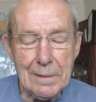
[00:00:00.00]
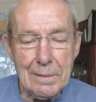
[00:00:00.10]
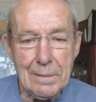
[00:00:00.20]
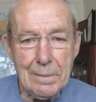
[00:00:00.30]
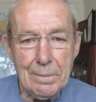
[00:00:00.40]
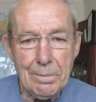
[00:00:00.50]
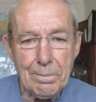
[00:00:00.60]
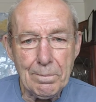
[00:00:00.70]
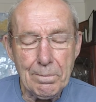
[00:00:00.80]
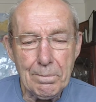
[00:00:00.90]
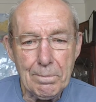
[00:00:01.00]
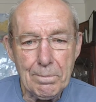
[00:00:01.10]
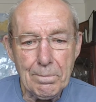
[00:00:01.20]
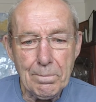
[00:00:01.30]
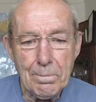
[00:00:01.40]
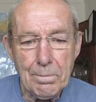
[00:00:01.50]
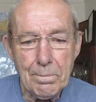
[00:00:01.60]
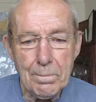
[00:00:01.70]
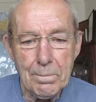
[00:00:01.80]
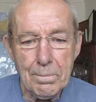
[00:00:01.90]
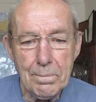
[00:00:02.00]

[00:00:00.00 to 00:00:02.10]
Nothing is said.